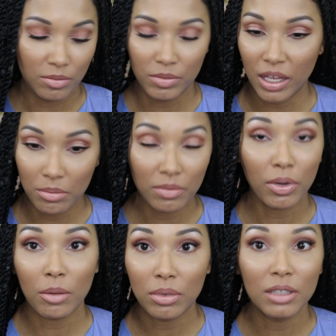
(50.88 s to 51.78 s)
that
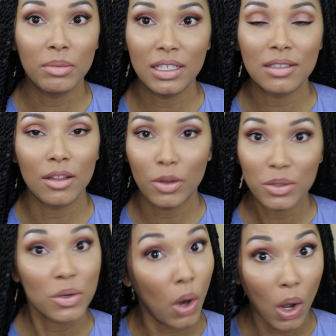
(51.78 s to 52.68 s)
probably means that
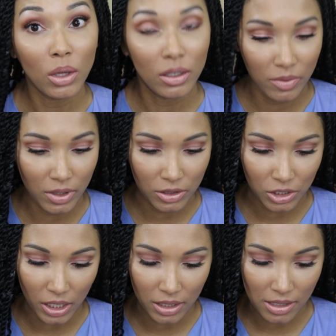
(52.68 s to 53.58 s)
those are all of the
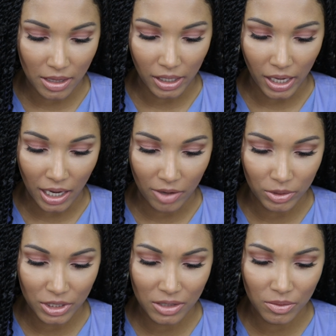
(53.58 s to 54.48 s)
shades that they have,
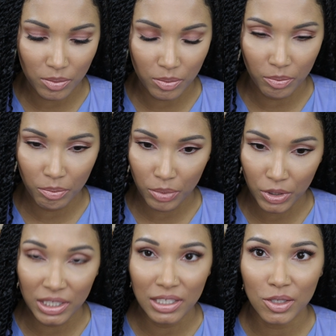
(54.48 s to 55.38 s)
which is
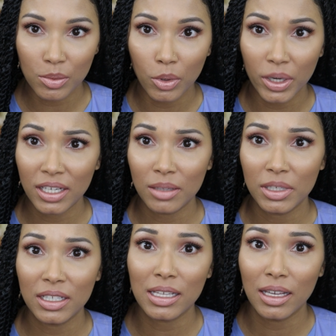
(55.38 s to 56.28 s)
pretty disappointing
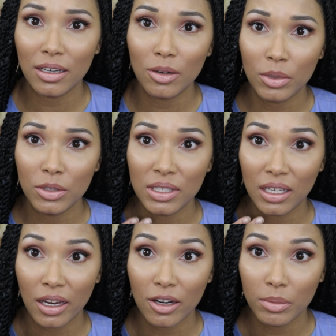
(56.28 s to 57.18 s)
because I ended up
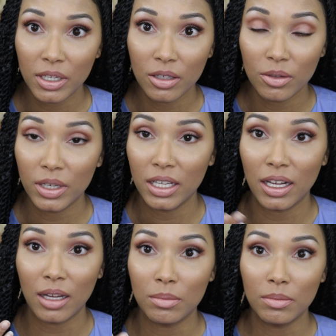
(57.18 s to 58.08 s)
using caramel and
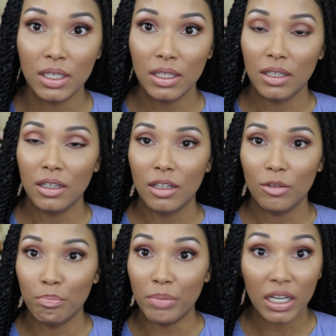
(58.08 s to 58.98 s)
I'm
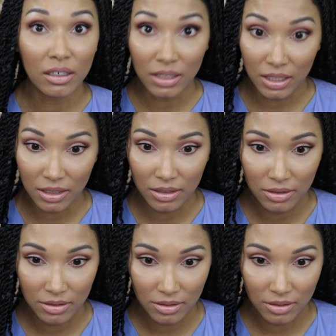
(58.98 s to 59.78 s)
barely